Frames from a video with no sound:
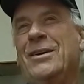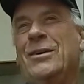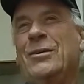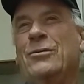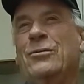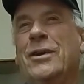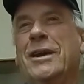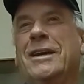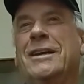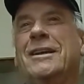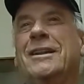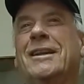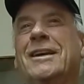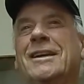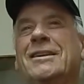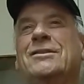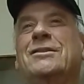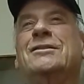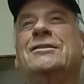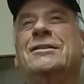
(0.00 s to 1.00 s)

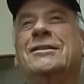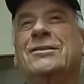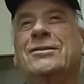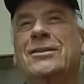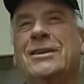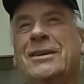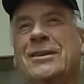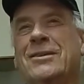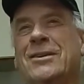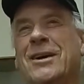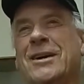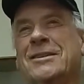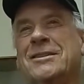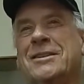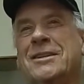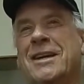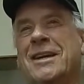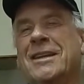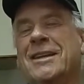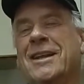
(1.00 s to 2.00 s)
regulations of going across
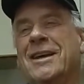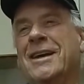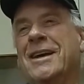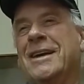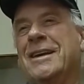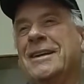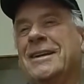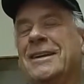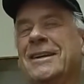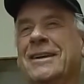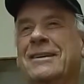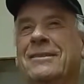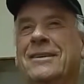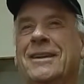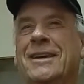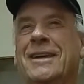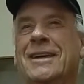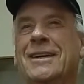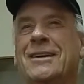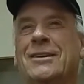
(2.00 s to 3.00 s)
state line and
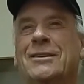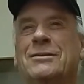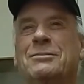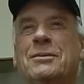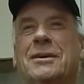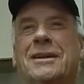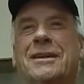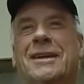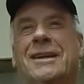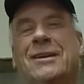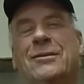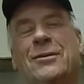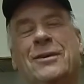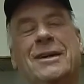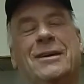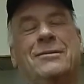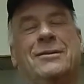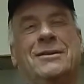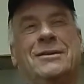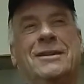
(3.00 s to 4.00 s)
everything else. But anyway,
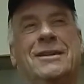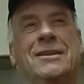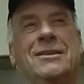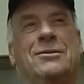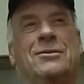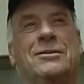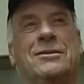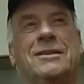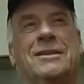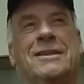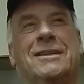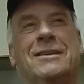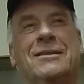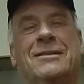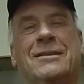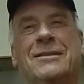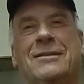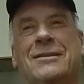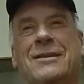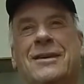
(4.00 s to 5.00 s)
it was an
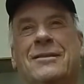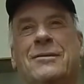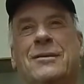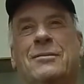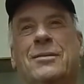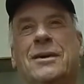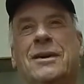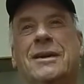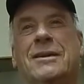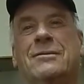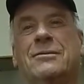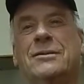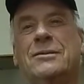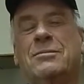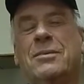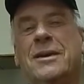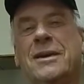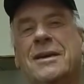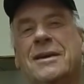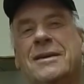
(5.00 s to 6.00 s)
interesting. Everybody was
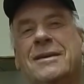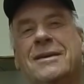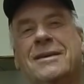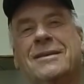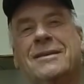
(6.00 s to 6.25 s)
paid.